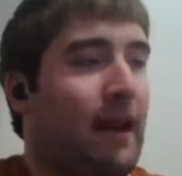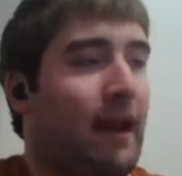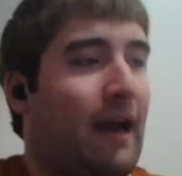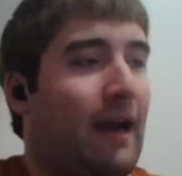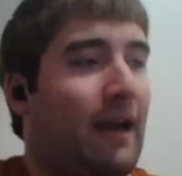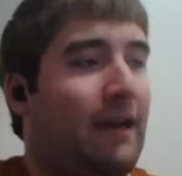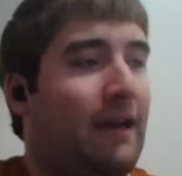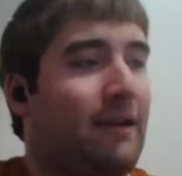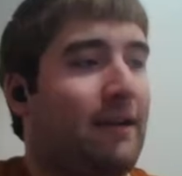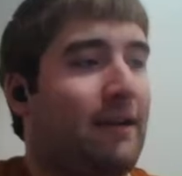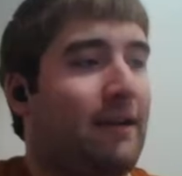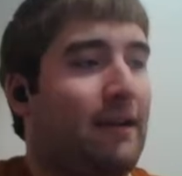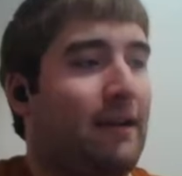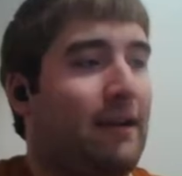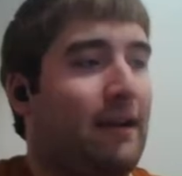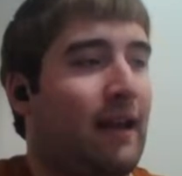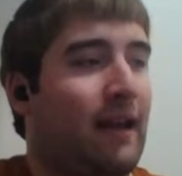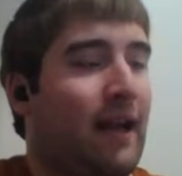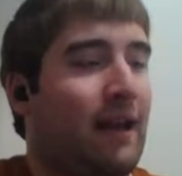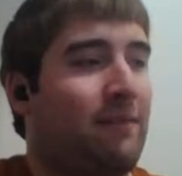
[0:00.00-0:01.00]
I,
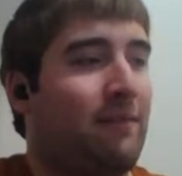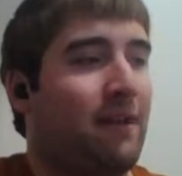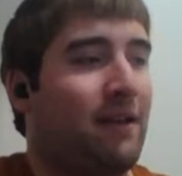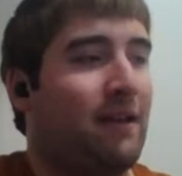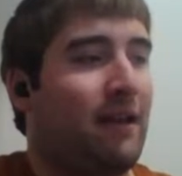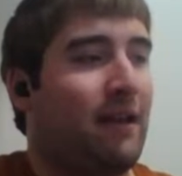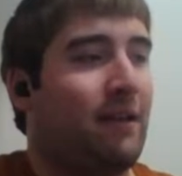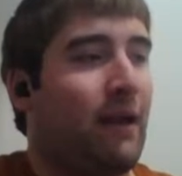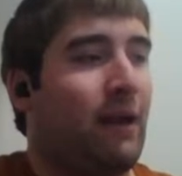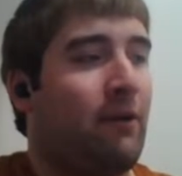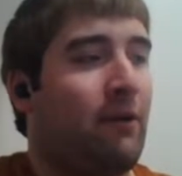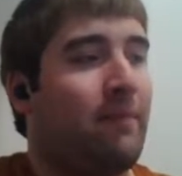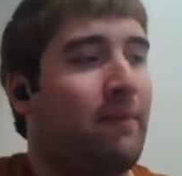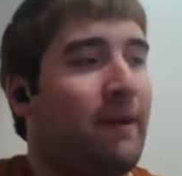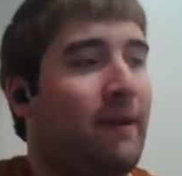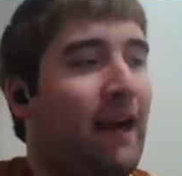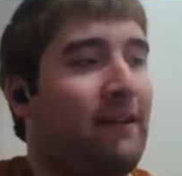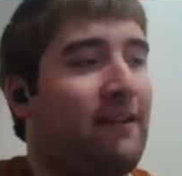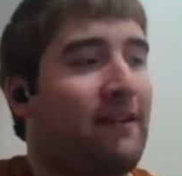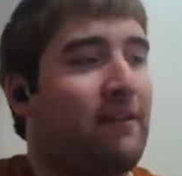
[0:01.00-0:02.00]
I'm I would
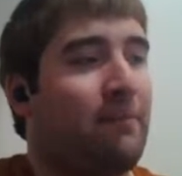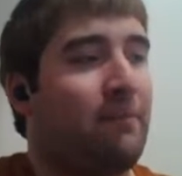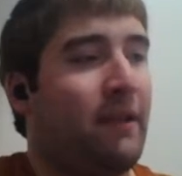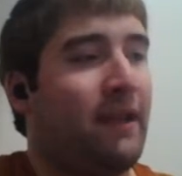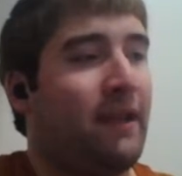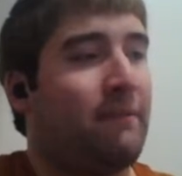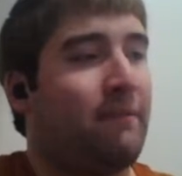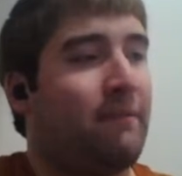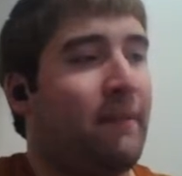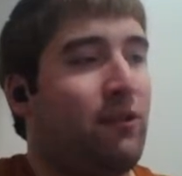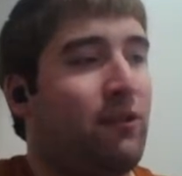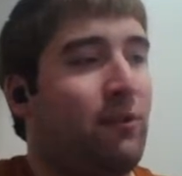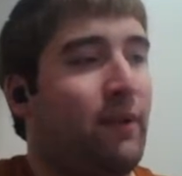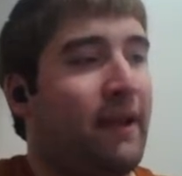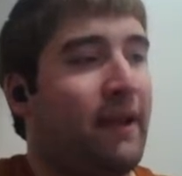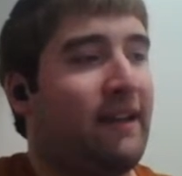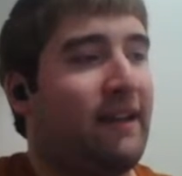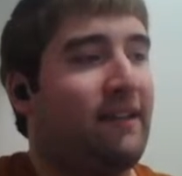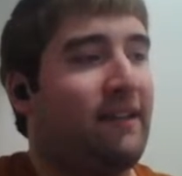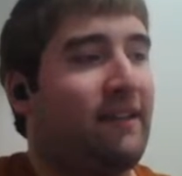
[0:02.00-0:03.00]
be kind of split
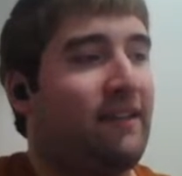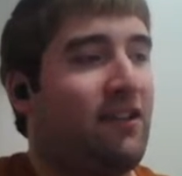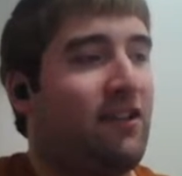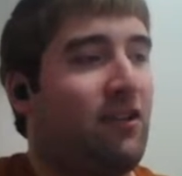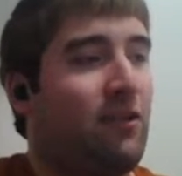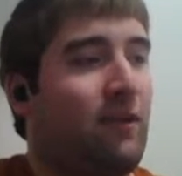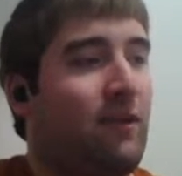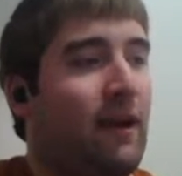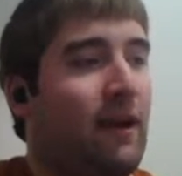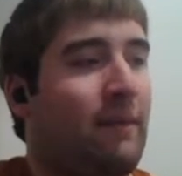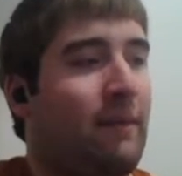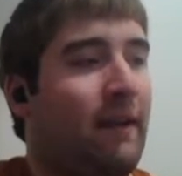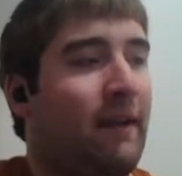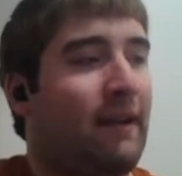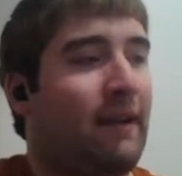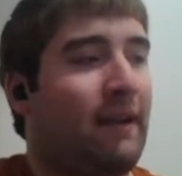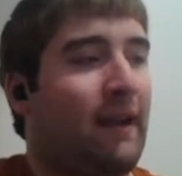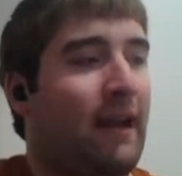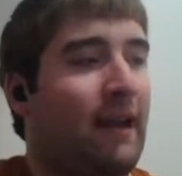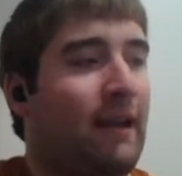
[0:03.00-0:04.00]
between these two. I
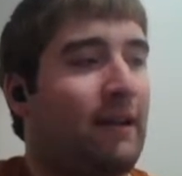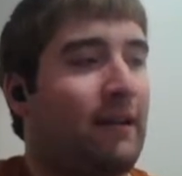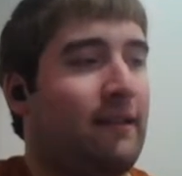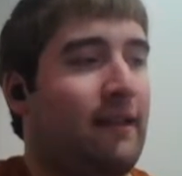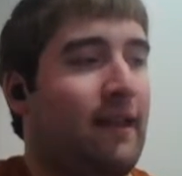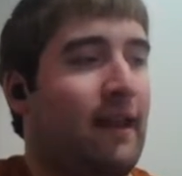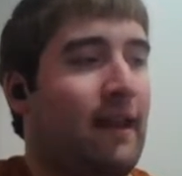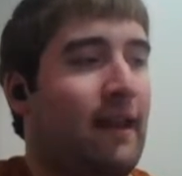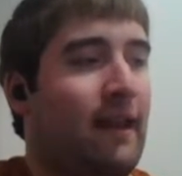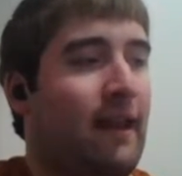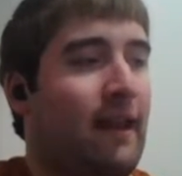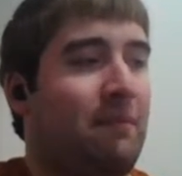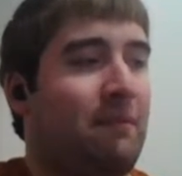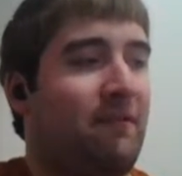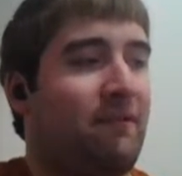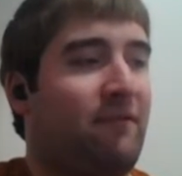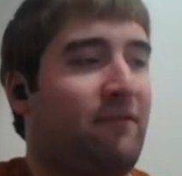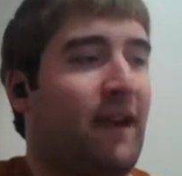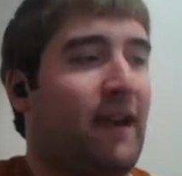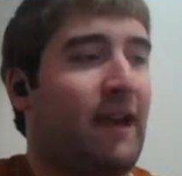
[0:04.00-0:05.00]
mean, the, the
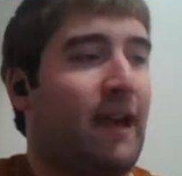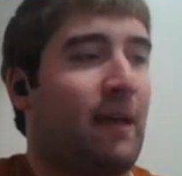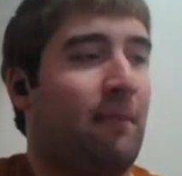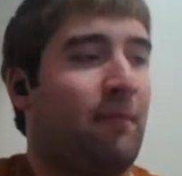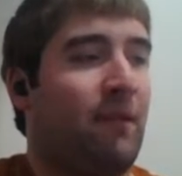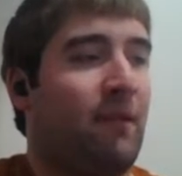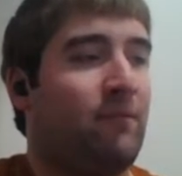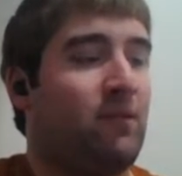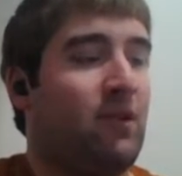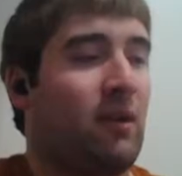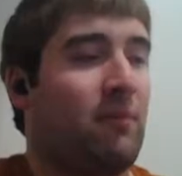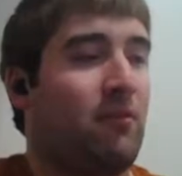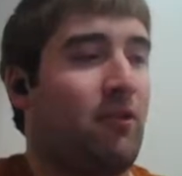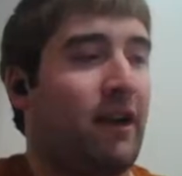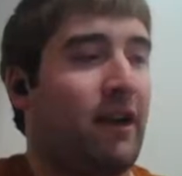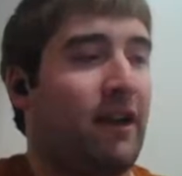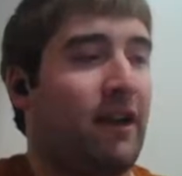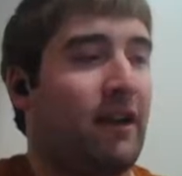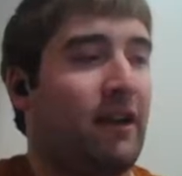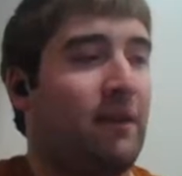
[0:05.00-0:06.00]
amplifying emblems are
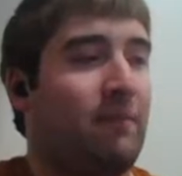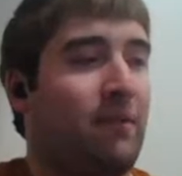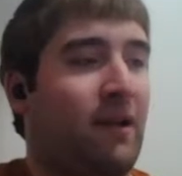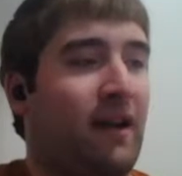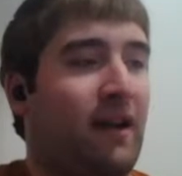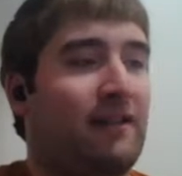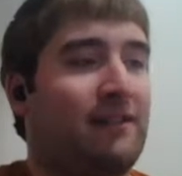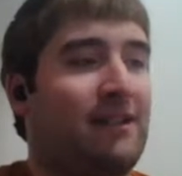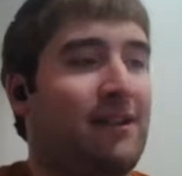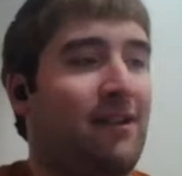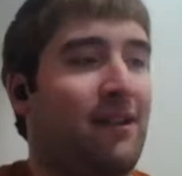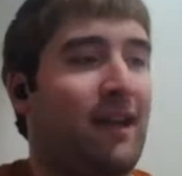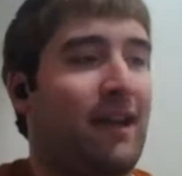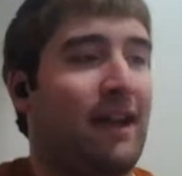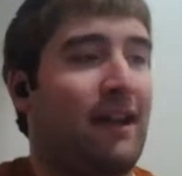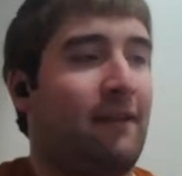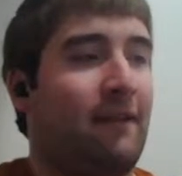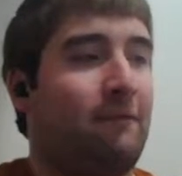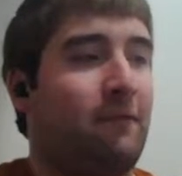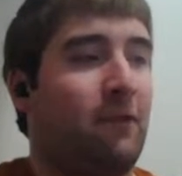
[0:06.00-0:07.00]
pretty good, but also you
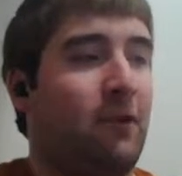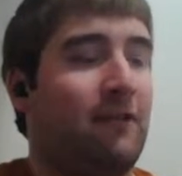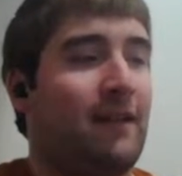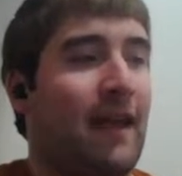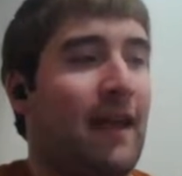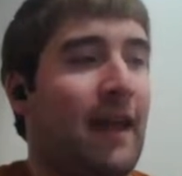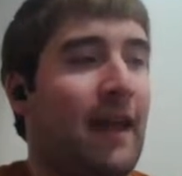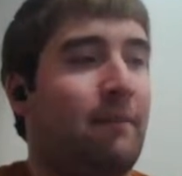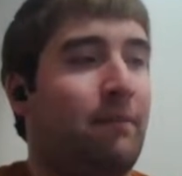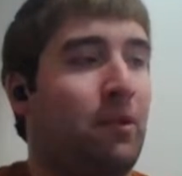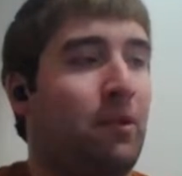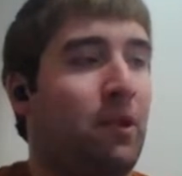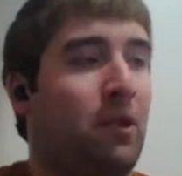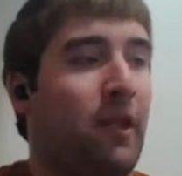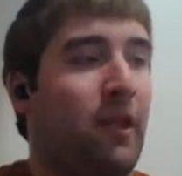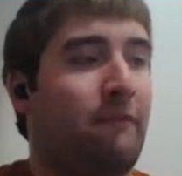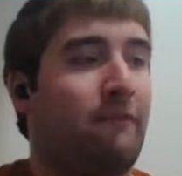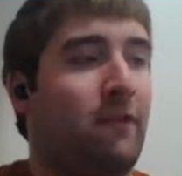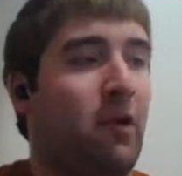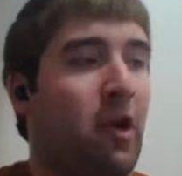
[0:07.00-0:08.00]
get a full 10
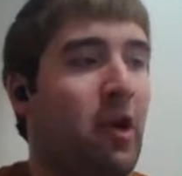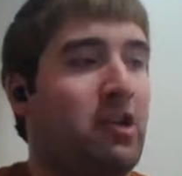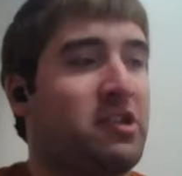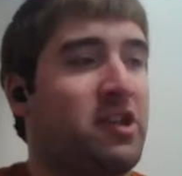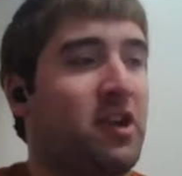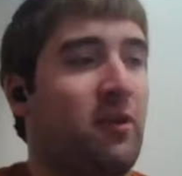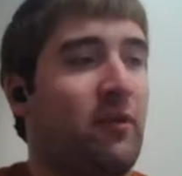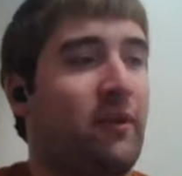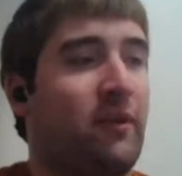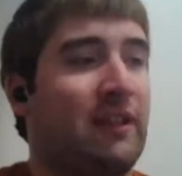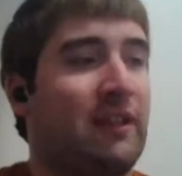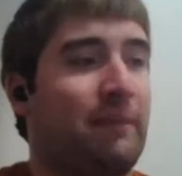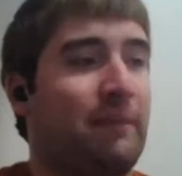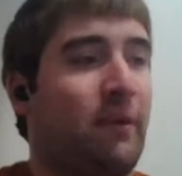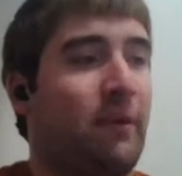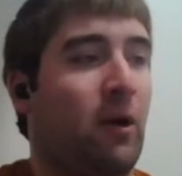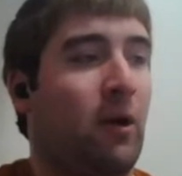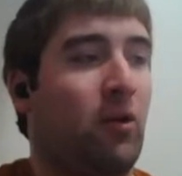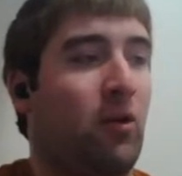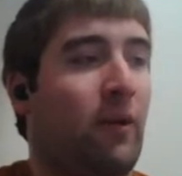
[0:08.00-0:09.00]
pull of furniture with the
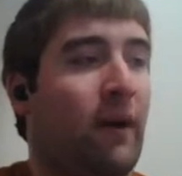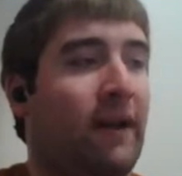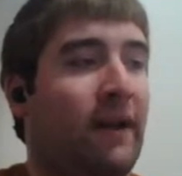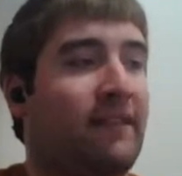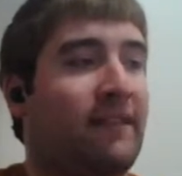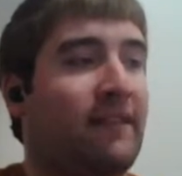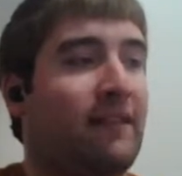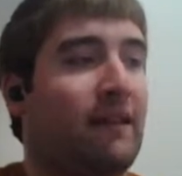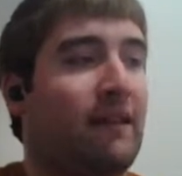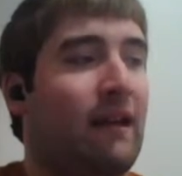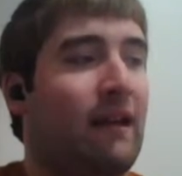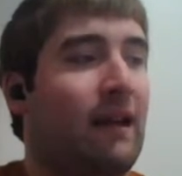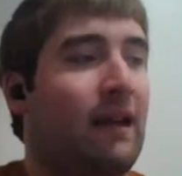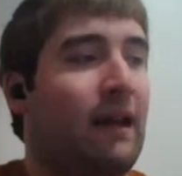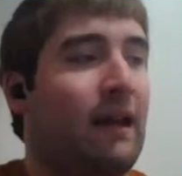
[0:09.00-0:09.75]
Poe coins.